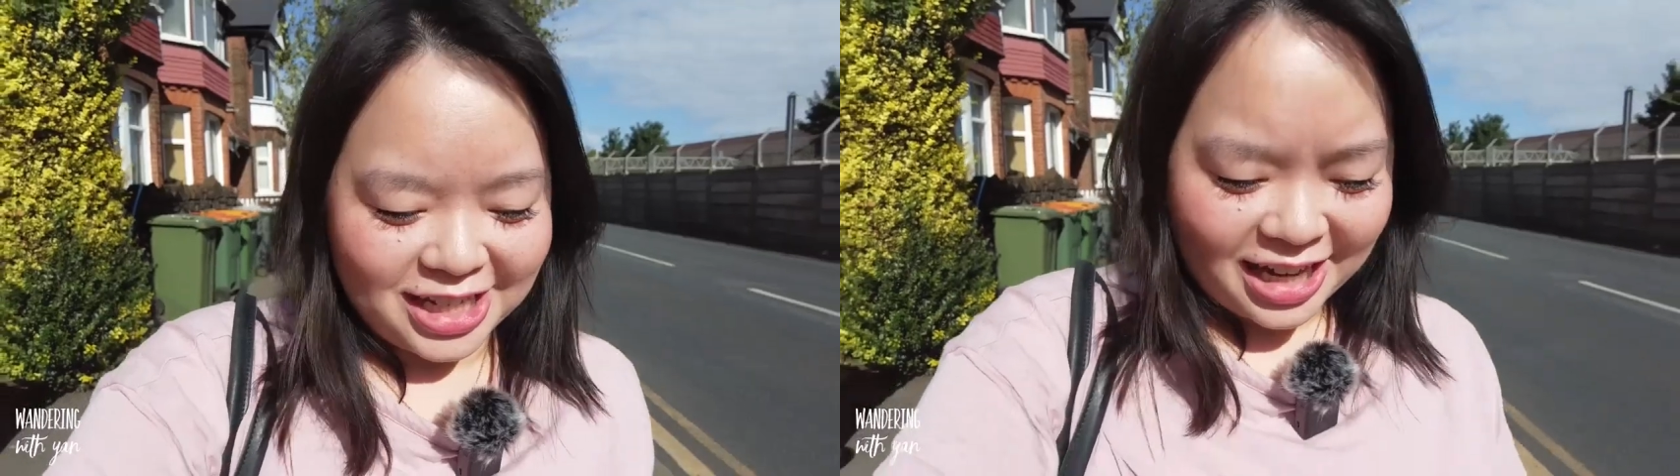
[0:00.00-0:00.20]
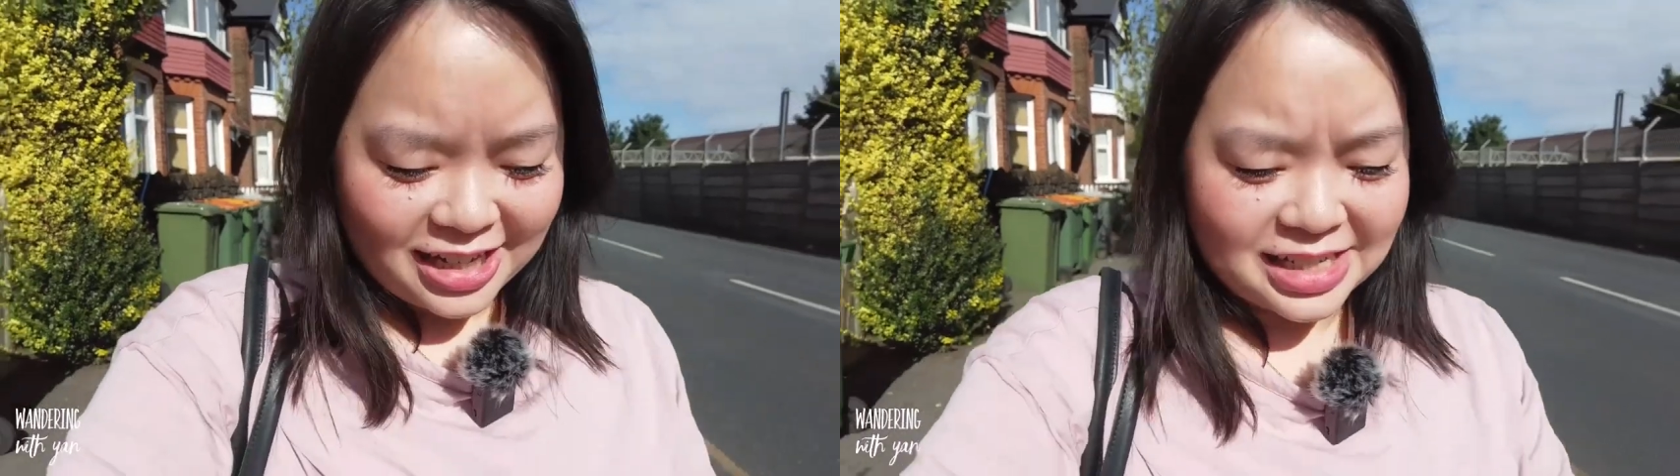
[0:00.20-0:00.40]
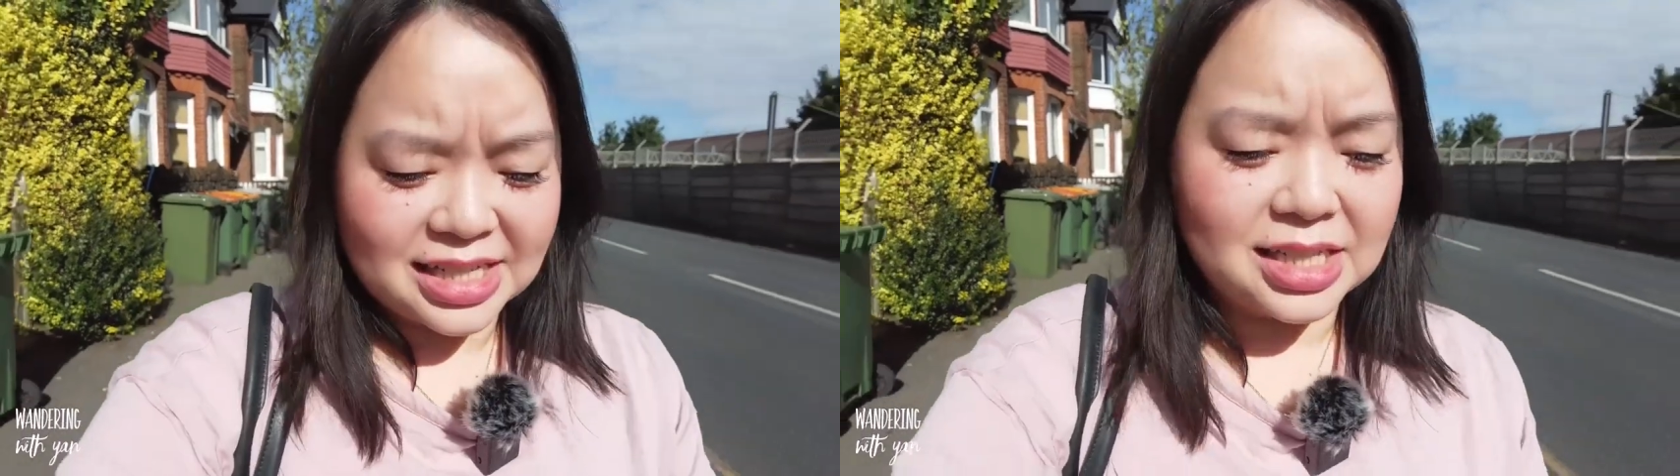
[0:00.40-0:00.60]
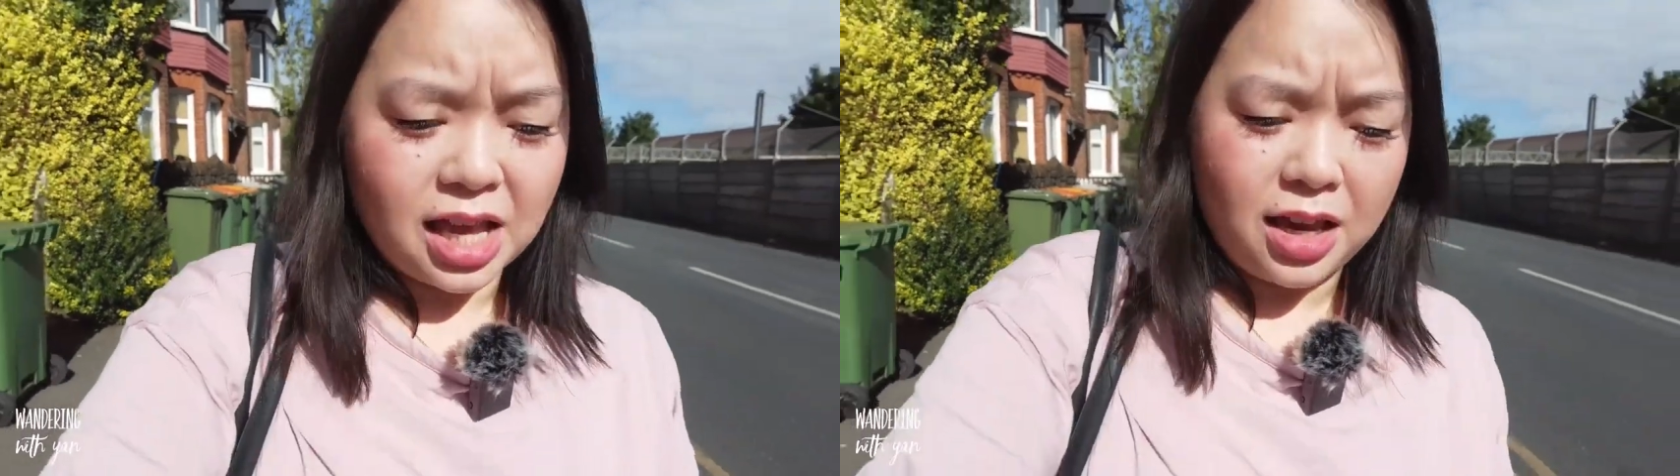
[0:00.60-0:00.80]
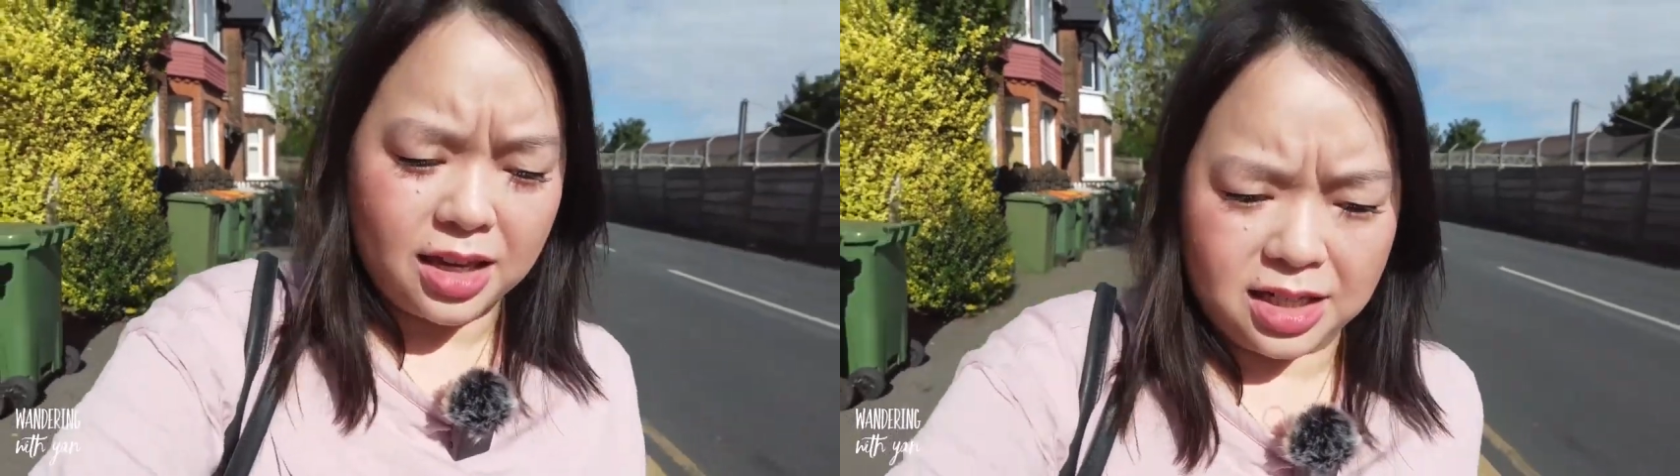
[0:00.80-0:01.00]

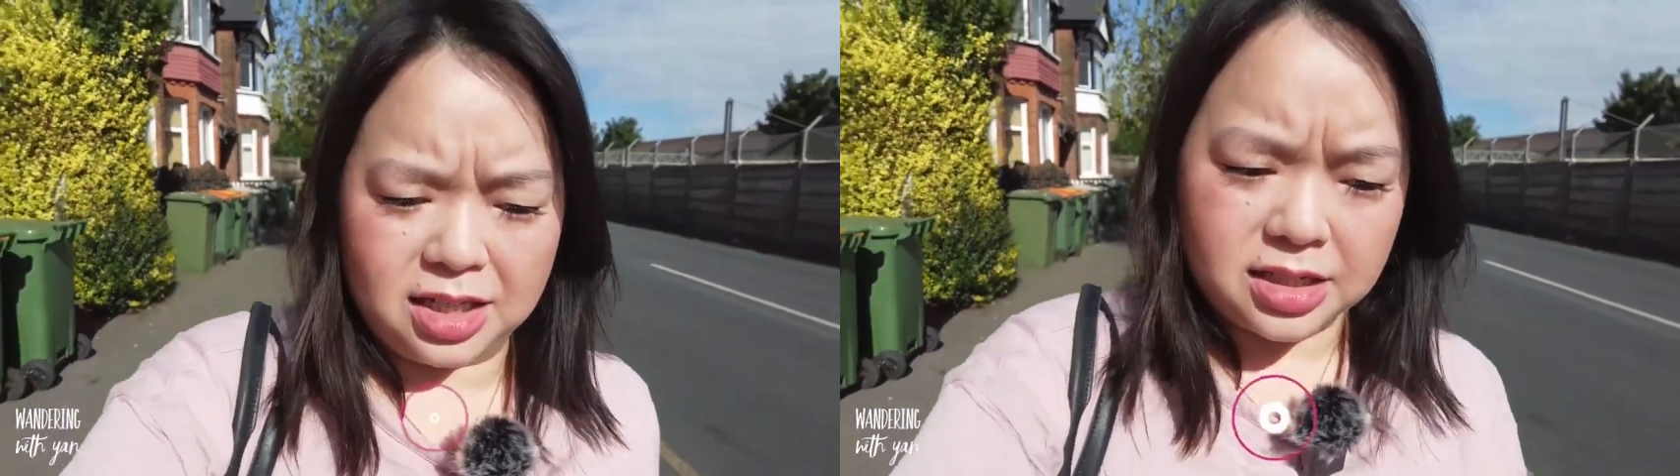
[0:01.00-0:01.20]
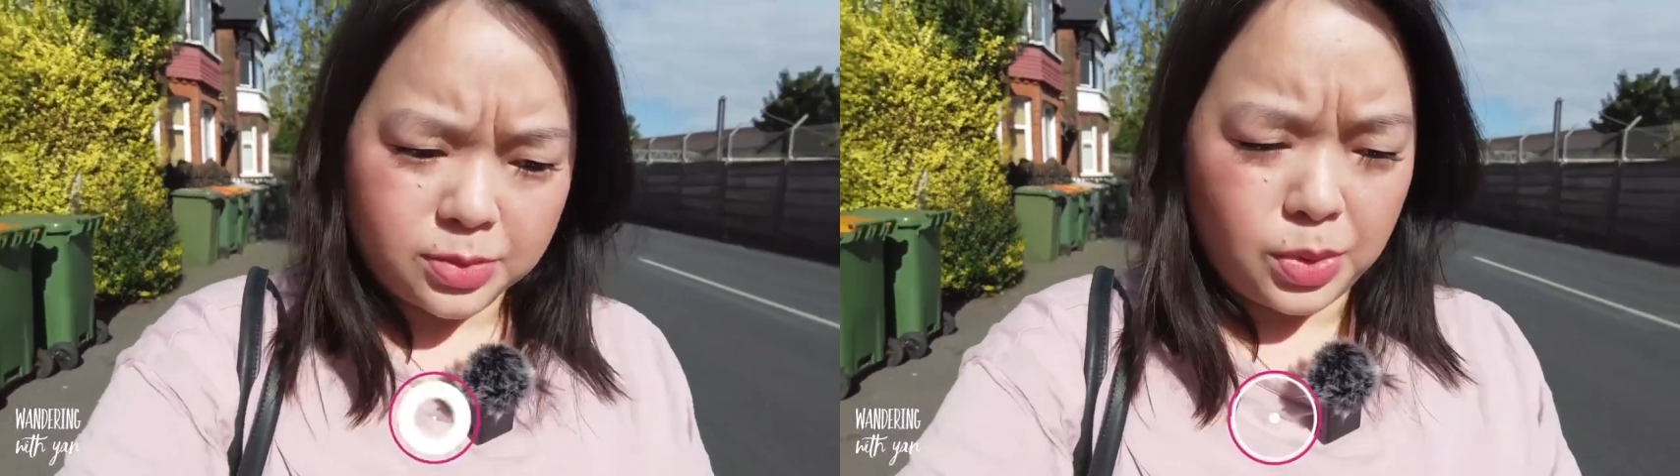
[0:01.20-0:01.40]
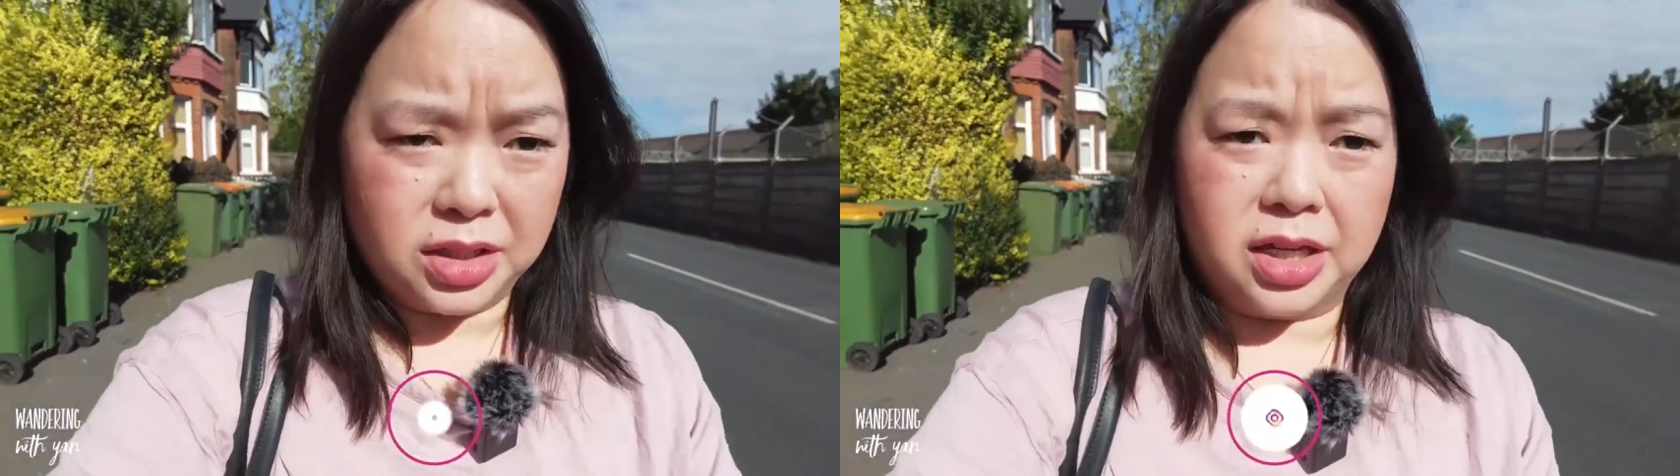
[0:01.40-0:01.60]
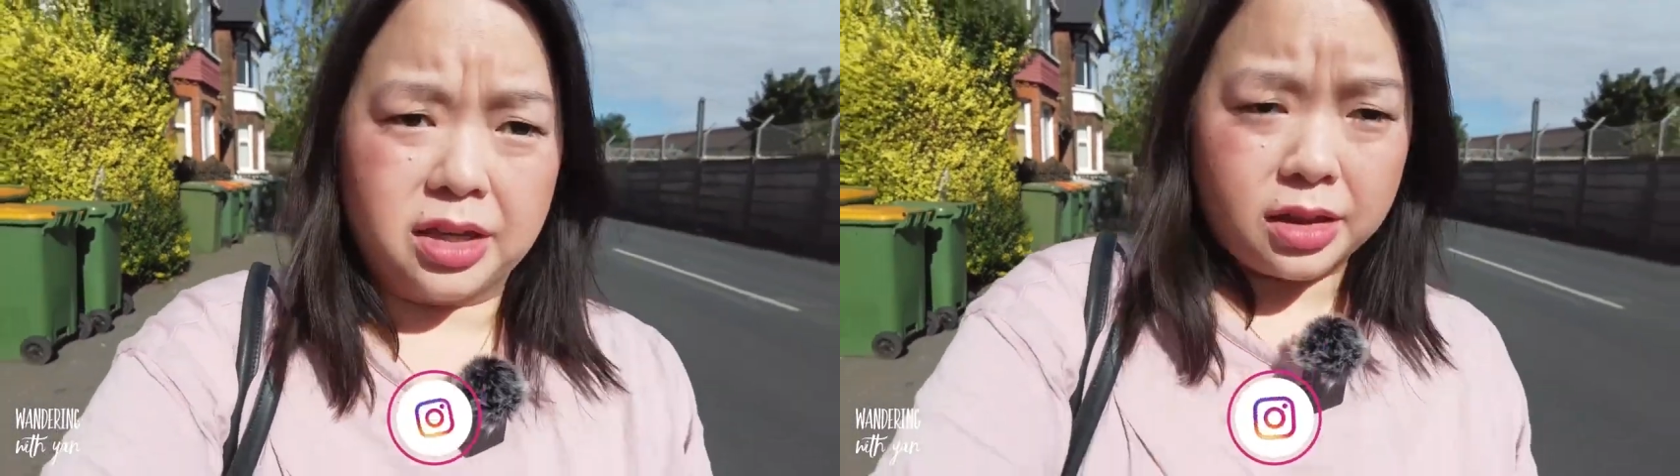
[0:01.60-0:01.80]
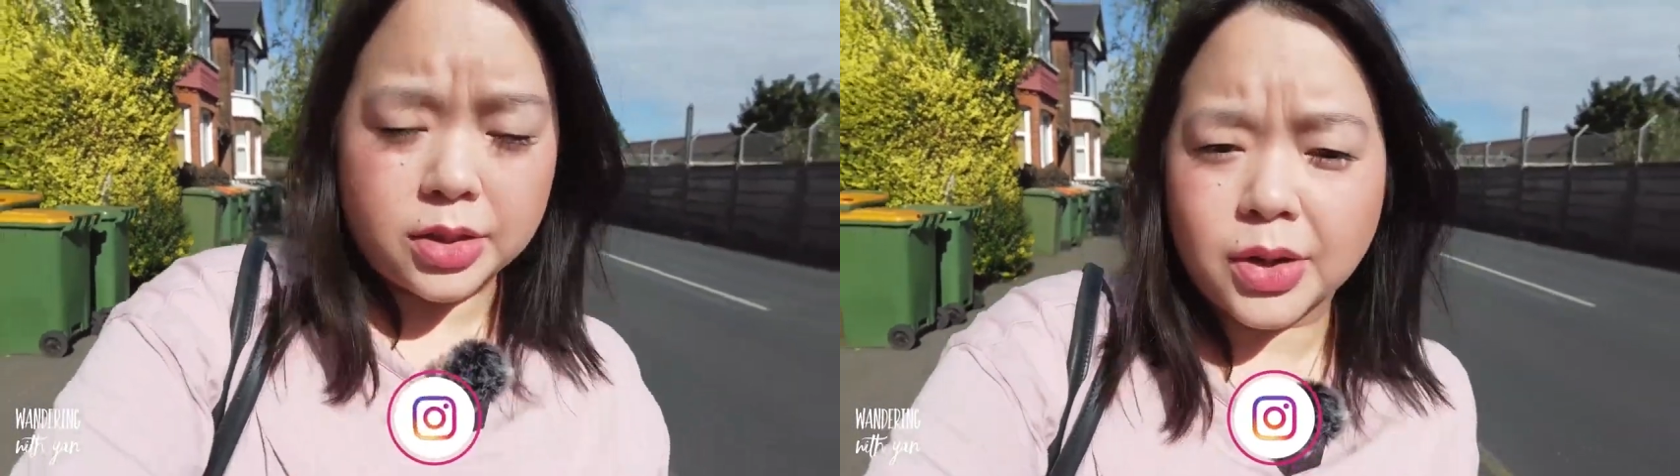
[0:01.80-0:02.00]
guys. It is Monday the